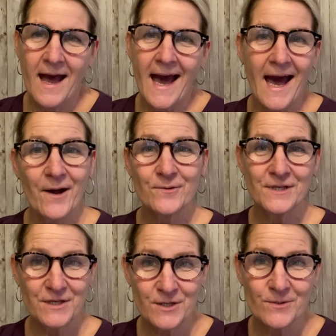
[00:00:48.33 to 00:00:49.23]
How
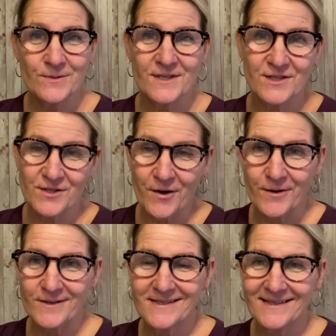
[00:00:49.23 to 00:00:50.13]
do you
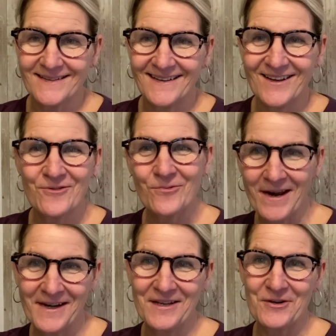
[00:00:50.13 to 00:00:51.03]
start
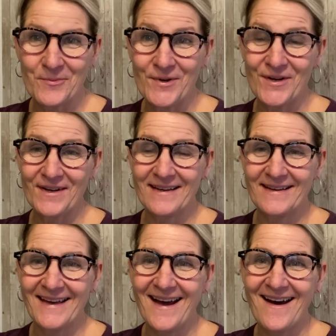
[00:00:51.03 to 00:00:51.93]
writing your book?
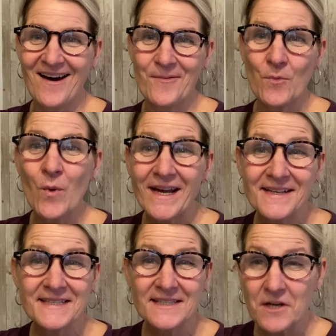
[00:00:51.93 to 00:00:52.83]
What kind
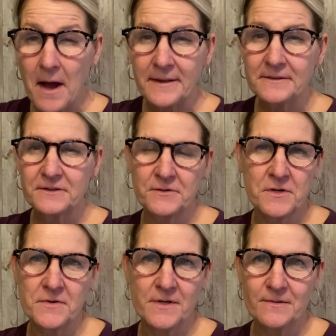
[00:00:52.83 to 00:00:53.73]
of style do
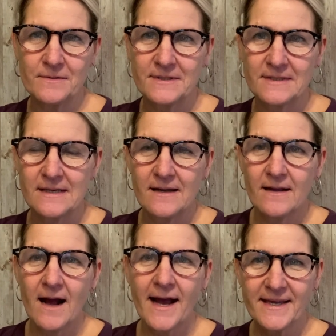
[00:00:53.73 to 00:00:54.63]
you use?
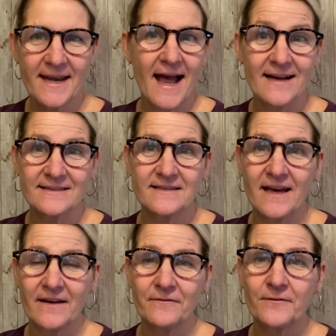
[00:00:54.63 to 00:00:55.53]
I get asked
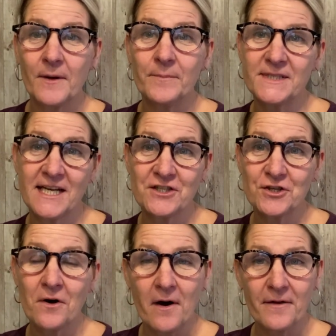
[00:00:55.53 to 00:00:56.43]
that from
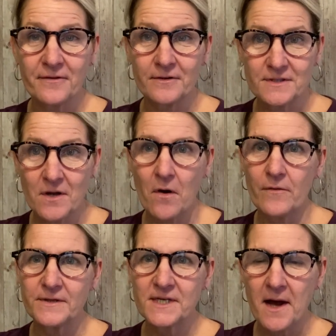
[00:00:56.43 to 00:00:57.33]
potential authors all
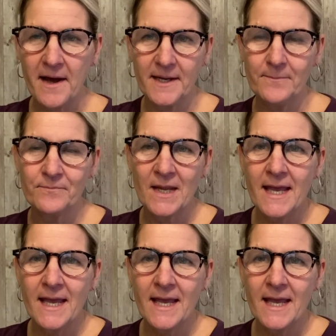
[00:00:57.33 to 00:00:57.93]
the time.